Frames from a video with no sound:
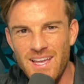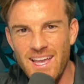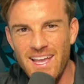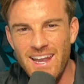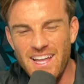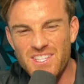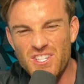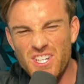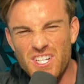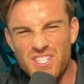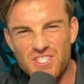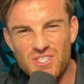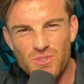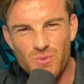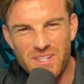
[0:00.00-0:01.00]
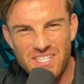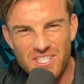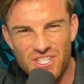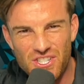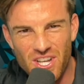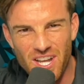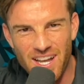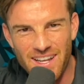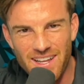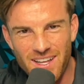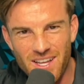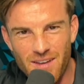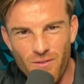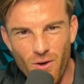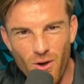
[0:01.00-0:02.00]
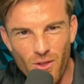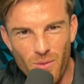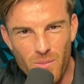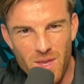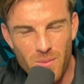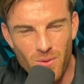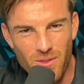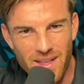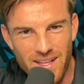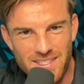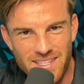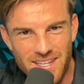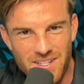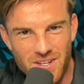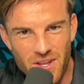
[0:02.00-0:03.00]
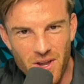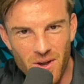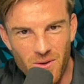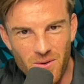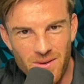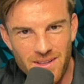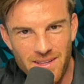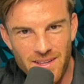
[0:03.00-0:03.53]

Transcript: and i took a screenshot of all the people that said no